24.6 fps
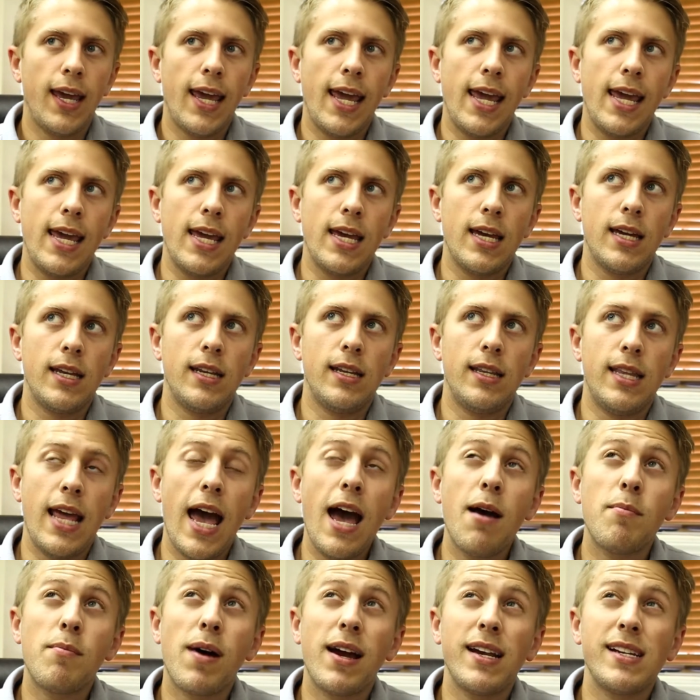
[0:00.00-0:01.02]
And
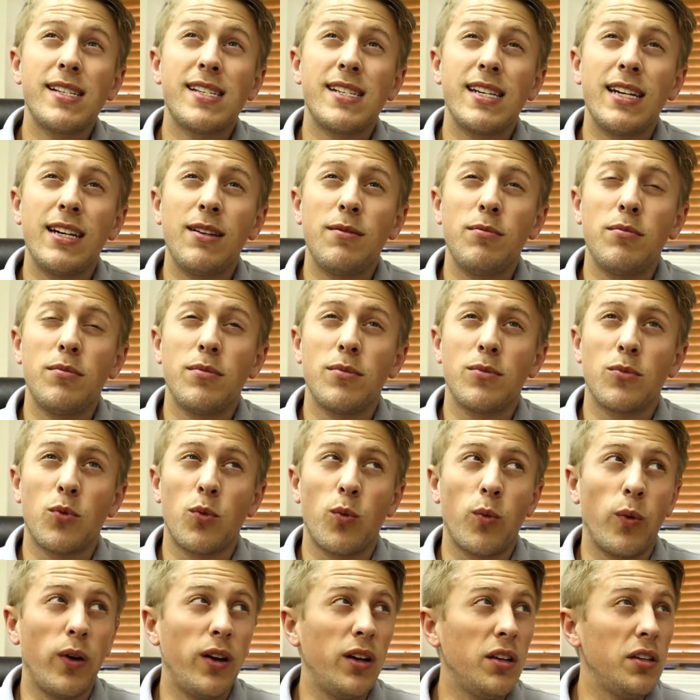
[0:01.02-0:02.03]
that might seem
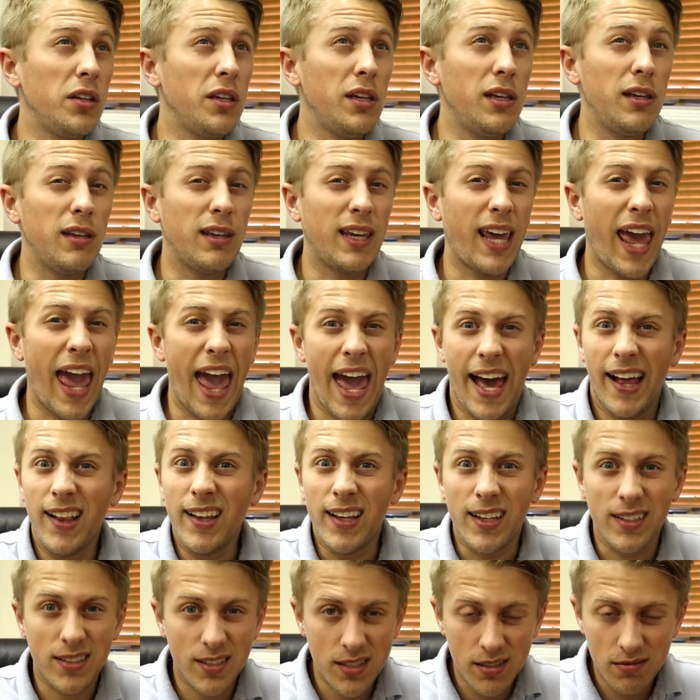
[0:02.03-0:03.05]
really
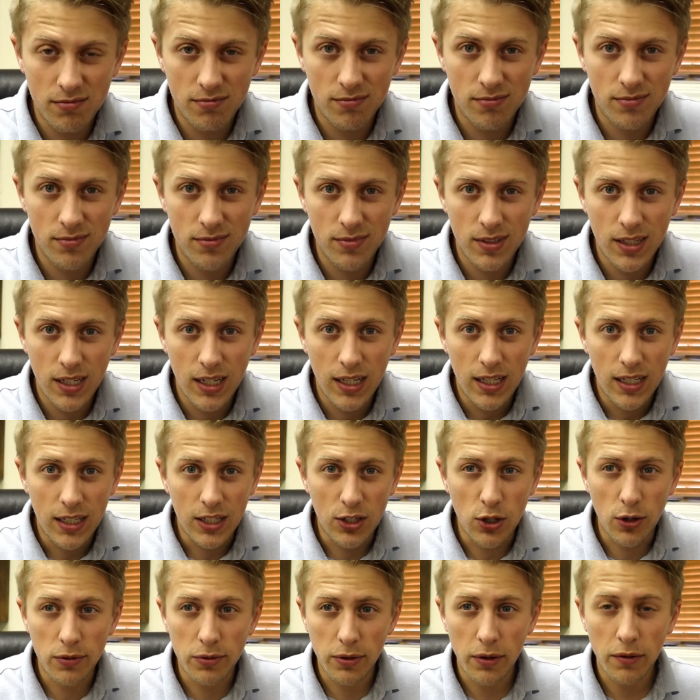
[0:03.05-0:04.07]
callous.
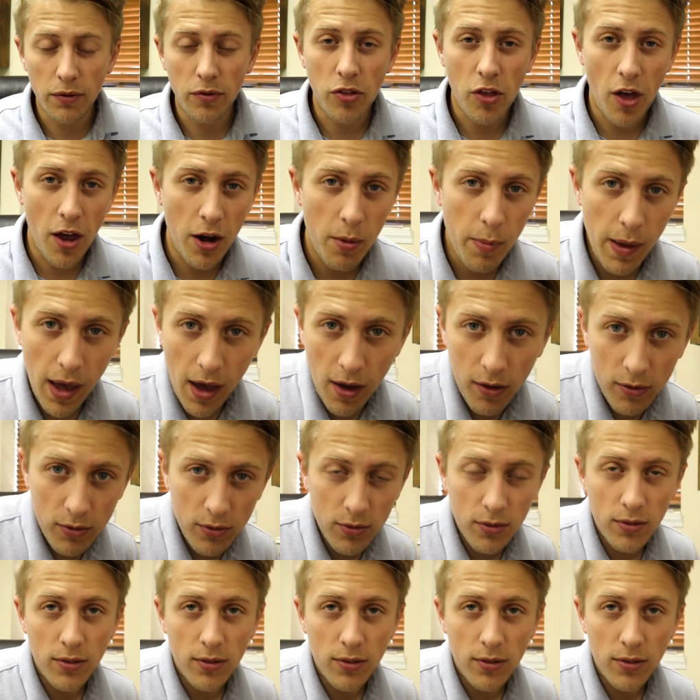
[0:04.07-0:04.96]
Have you ever thought about,